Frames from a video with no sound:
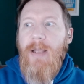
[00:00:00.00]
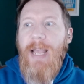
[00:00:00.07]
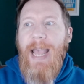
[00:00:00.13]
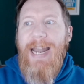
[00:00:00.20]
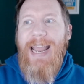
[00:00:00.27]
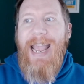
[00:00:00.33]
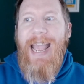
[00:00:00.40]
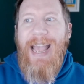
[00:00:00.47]

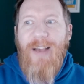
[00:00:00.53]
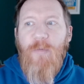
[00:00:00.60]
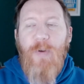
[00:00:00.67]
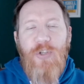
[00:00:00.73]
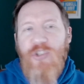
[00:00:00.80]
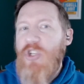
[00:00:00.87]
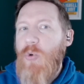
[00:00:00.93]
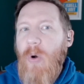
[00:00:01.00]
an
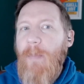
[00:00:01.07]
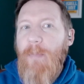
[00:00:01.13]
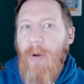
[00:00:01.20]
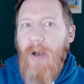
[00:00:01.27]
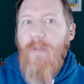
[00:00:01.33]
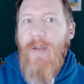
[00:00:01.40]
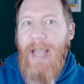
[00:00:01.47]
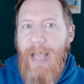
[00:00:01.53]
average to
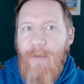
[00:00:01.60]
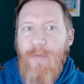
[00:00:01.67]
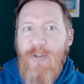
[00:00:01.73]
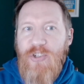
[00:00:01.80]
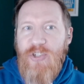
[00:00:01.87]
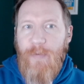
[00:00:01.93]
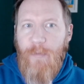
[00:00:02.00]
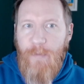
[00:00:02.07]
above
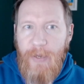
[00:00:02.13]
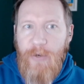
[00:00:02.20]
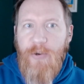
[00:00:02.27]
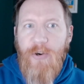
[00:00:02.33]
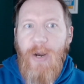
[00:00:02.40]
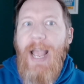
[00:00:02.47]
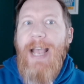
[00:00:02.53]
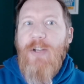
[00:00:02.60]
average
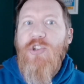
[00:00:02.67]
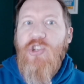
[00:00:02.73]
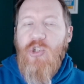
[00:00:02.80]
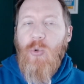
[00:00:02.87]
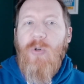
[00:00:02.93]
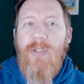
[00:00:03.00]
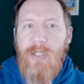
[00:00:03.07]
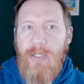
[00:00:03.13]
defender at
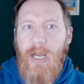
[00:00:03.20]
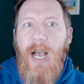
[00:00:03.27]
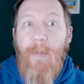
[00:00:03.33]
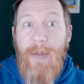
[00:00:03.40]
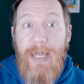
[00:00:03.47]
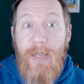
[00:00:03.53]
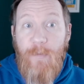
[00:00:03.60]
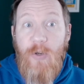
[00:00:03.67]
shortstop
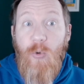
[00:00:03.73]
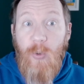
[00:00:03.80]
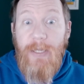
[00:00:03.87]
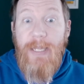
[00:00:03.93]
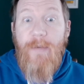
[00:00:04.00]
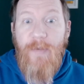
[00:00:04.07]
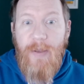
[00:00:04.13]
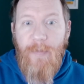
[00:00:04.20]
if you
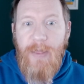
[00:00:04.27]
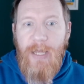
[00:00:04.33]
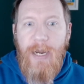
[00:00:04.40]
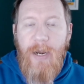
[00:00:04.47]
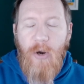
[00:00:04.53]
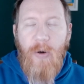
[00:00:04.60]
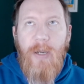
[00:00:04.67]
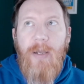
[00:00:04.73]
leave him
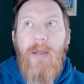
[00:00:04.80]
there.